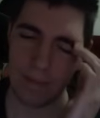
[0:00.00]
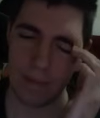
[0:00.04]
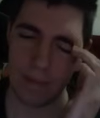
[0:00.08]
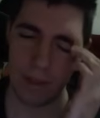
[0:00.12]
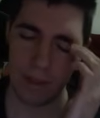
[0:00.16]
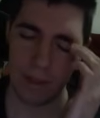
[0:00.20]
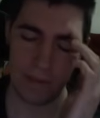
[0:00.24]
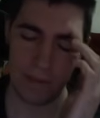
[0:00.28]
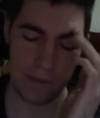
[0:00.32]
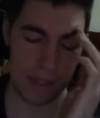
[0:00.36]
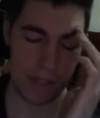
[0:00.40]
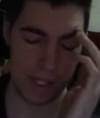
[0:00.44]

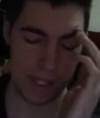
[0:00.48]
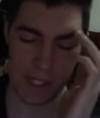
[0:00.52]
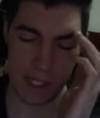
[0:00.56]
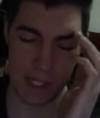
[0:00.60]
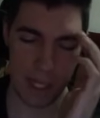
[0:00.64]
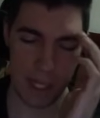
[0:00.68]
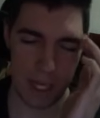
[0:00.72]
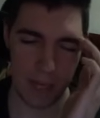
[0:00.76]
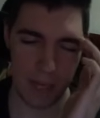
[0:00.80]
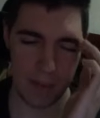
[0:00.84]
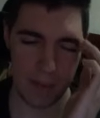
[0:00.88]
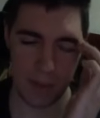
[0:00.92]
If he
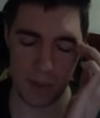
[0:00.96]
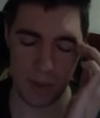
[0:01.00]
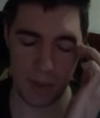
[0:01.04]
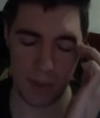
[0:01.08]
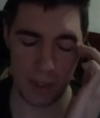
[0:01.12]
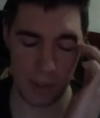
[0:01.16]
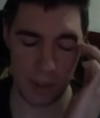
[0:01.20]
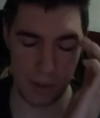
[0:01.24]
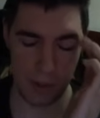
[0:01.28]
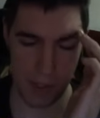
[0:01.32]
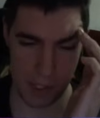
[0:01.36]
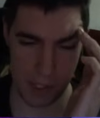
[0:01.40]
snaps, we
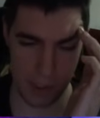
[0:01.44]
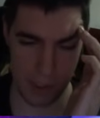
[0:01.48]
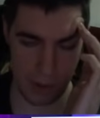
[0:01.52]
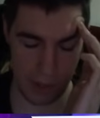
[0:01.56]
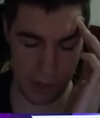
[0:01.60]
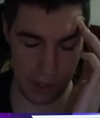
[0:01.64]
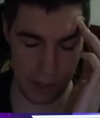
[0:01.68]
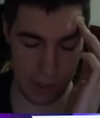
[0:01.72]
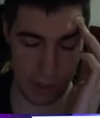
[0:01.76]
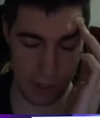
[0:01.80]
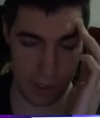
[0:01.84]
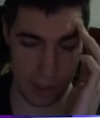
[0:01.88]
know what's
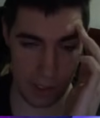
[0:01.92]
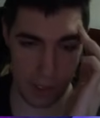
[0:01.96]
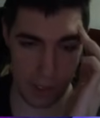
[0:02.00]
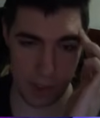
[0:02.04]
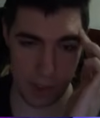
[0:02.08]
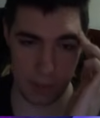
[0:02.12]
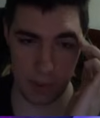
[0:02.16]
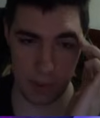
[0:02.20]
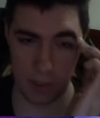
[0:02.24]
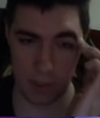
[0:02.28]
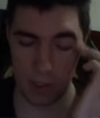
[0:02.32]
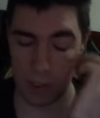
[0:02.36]
going on. So
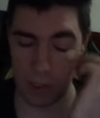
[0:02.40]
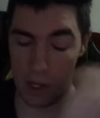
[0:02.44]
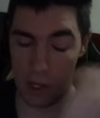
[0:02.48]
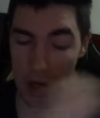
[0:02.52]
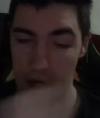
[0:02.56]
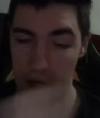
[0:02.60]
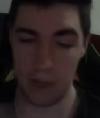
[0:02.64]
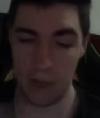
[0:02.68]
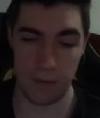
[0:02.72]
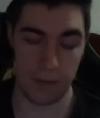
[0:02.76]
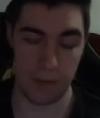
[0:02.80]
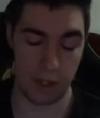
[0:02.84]
not
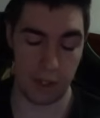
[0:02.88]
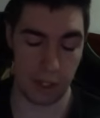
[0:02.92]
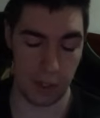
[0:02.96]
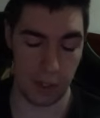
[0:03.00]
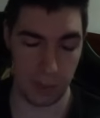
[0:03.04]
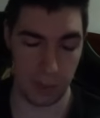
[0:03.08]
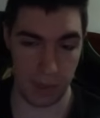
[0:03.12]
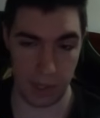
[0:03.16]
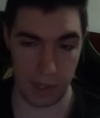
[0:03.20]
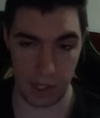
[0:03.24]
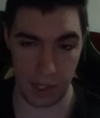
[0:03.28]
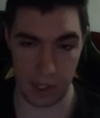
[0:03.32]
even gonna
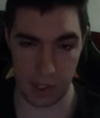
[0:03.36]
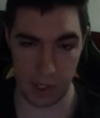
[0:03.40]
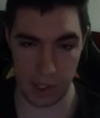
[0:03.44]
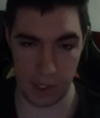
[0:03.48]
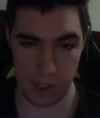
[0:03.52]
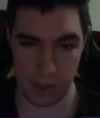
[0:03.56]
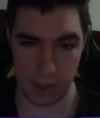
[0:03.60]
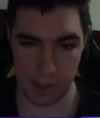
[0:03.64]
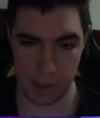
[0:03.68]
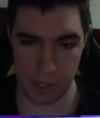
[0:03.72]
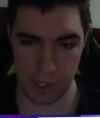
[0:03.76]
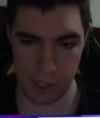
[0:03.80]
be that
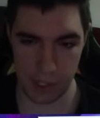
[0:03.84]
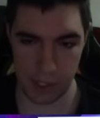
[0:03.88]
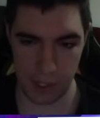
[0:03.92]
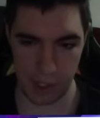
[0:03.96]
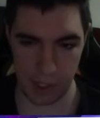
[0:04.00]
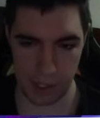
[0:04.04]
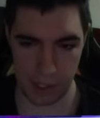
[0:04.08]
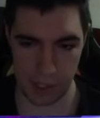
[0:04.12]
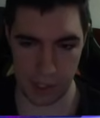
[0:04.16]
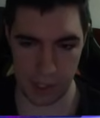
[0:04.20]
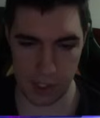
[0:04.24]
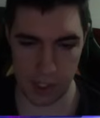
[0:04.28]
interesting.
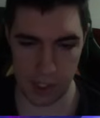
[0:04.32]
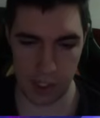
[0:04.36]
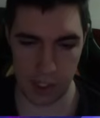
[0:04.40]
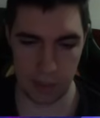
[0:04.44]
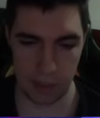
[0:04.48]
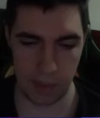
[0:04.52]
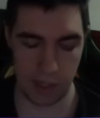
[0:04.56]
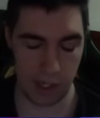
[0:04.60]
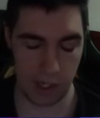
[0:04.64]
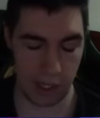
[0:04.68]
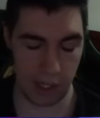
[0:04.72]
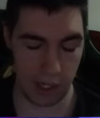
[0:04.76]
It's just gonna
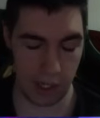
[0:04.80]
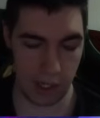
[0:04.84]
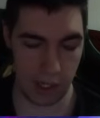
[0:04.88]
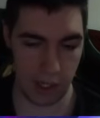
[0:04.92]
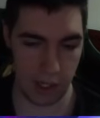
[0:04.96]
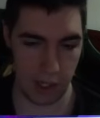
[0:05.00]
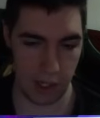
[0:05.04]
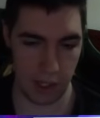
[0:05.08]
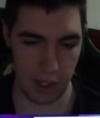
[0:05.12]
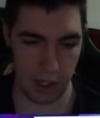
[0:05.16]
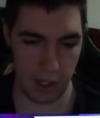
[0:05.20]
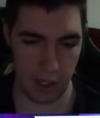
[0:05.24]
be,
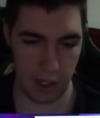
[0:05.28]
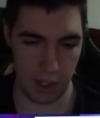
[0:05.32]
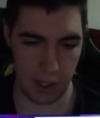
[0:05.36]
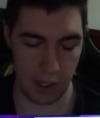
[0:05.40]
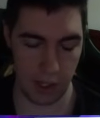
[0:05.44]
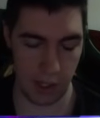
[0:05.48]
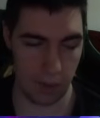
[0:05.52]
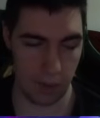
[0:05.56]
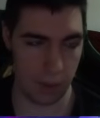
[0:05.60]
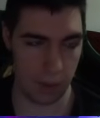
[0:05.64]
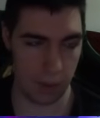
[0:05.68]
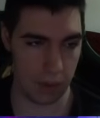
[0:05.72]
ha ha ha,
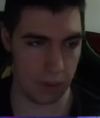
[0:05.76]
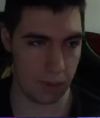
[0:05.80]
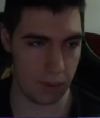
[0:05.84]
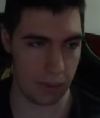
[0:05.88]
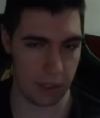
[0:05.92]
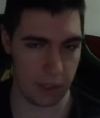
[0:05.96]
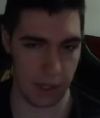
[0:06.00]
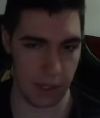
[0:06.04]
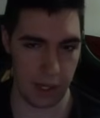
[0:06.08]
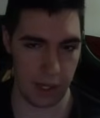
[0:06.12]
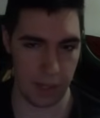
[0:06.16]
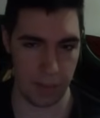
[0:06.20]
I wonder what
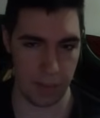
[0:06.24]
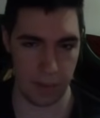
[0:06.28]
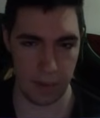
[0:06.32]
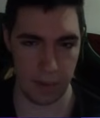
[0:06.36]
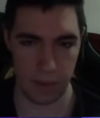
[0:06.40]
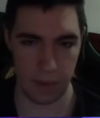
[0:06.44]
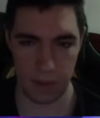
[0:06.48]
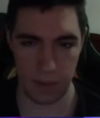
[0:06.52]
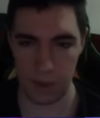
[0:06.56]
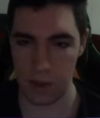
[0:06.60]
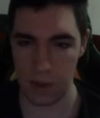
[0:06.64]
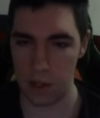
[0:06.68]

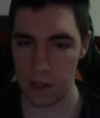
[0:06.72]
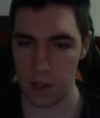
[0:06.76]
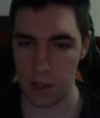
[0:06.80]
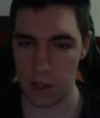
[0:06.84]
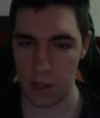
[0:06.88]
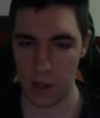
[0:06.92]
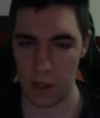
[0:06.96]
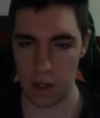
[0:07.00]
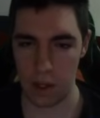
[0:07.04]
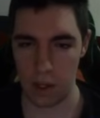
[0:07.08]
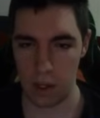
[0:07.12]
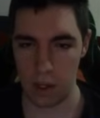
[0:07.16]
happened.
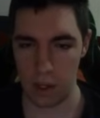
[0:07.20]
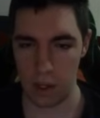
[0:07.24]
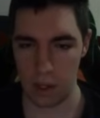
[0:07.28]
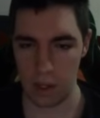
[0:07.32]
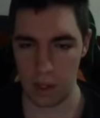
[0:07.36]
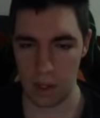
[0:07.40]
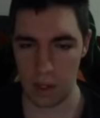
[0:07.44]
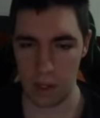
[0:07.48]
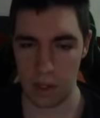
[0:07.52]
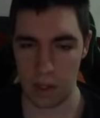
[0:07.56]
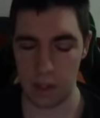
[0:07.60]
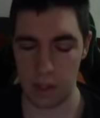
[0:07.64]

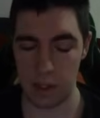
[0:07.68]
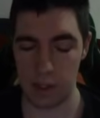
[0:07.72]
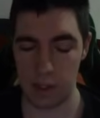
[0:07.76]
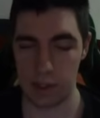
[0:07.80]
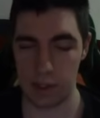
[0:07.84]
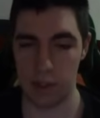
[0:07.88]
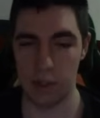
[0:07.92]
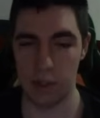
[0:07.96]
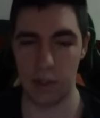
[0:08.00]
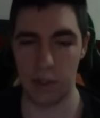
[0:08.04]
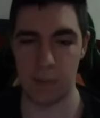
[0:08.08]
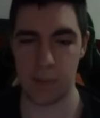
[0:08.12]

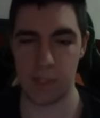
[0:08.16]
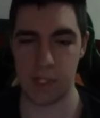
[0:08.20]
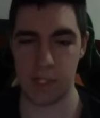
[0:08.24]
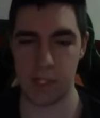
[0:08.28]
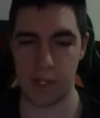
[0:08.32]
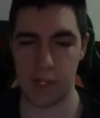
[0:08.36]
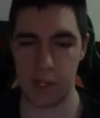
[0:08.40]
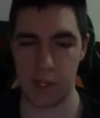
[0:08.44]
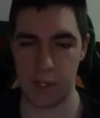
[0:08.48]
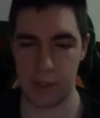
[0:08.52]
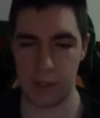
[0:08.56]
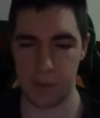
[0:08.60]
Cull
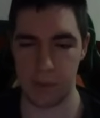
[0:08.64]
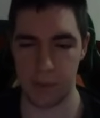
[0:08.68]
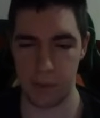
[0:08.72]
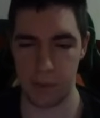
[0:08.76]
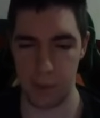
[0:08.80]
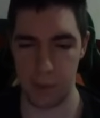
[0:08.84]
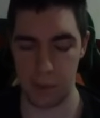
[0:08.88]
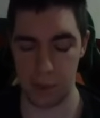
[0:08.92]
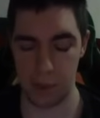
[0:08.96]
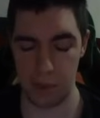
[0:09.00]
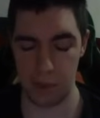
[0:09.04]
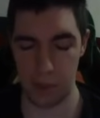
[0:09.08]
Obsidian
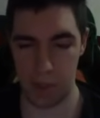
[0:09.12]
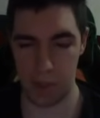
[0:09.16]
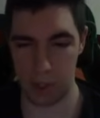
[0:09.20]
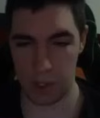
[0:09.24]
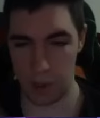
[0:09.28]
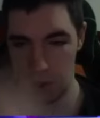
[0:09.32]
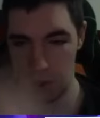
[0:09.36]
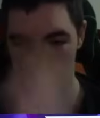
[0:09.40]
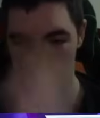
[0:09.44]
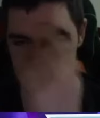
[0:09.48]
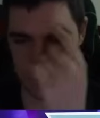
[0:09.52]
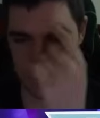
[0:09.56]
phone in
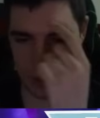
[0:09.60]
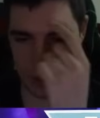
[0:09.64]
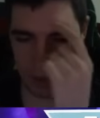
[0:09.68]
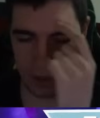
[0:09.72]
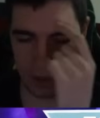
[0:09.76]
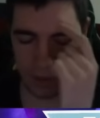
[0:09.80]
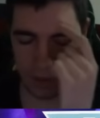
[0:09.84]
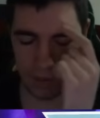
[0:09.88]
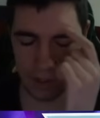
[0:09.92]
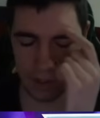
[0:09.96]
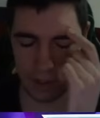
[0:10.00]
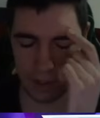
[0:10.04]
Wakanda.
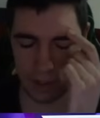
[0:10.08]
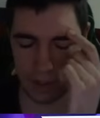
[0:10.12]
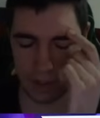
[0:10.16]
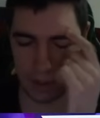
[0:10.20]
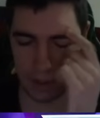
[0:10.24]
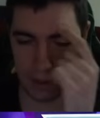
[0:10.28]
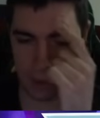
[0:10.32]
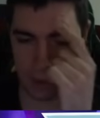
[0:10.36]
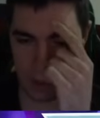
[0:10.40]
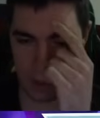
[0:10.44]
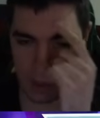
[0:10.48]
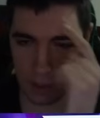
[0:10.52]
Alright
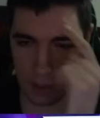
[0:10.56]
then.